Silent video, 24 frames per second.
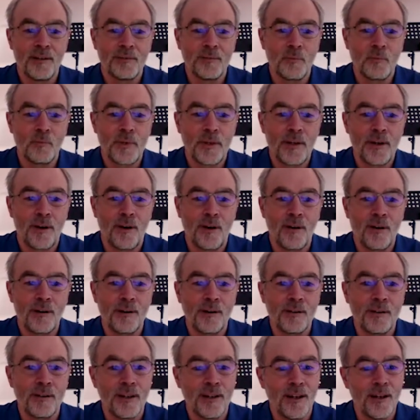We
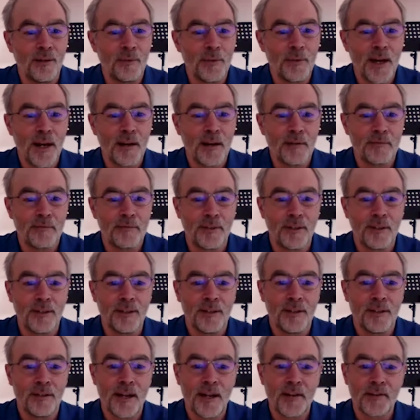have
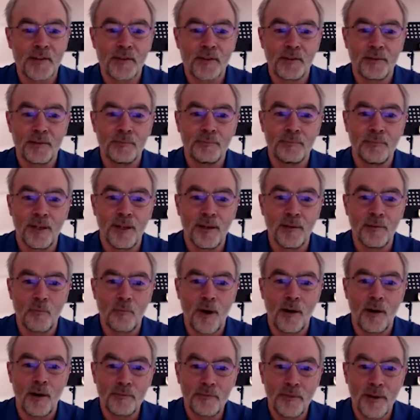national
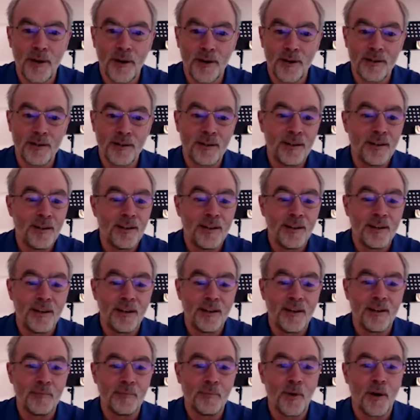wildfire
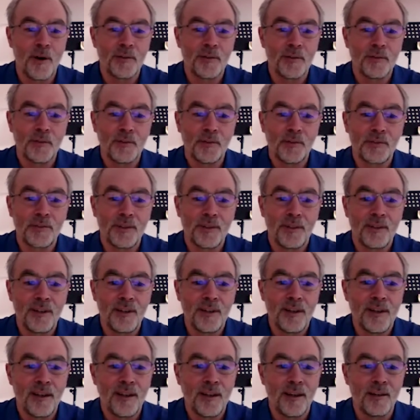models,
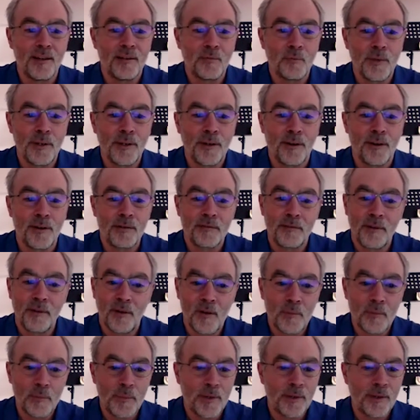and we are
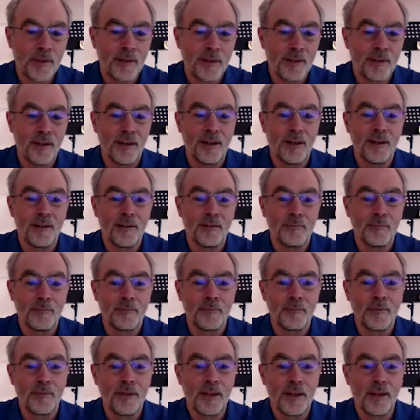developing
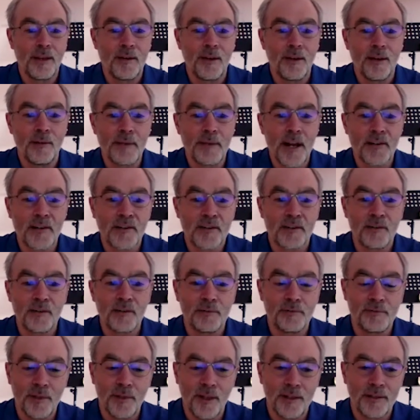national
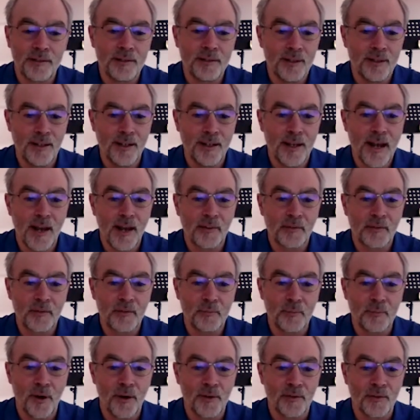flood
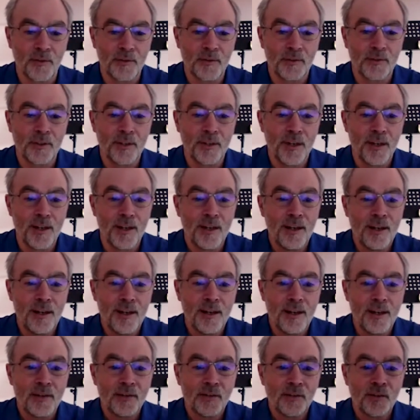hazard models.
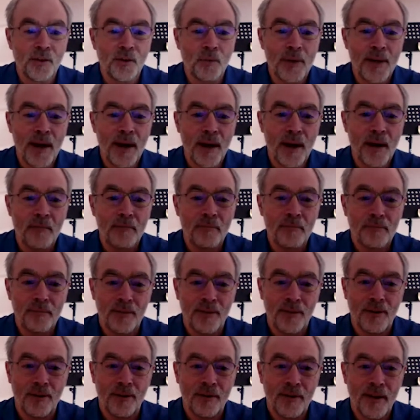So we have
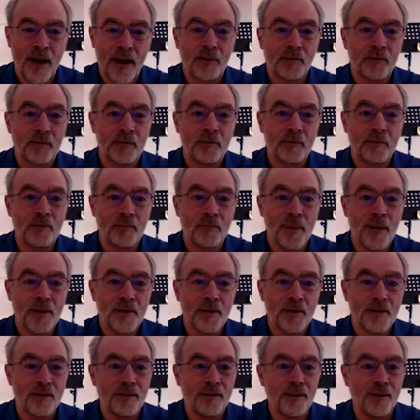the hazard
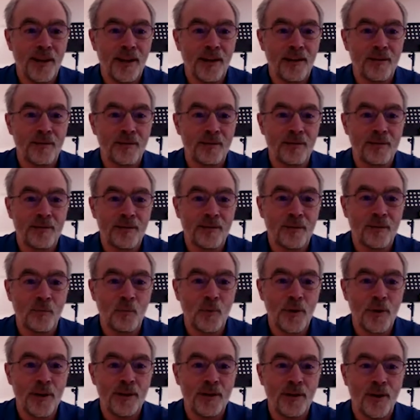information, and
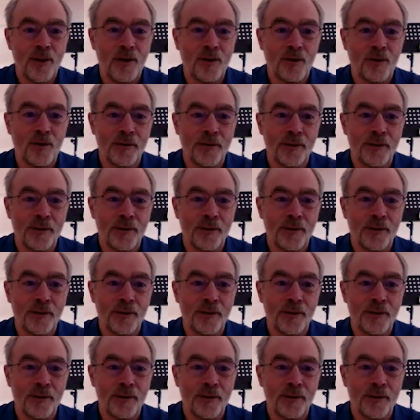we know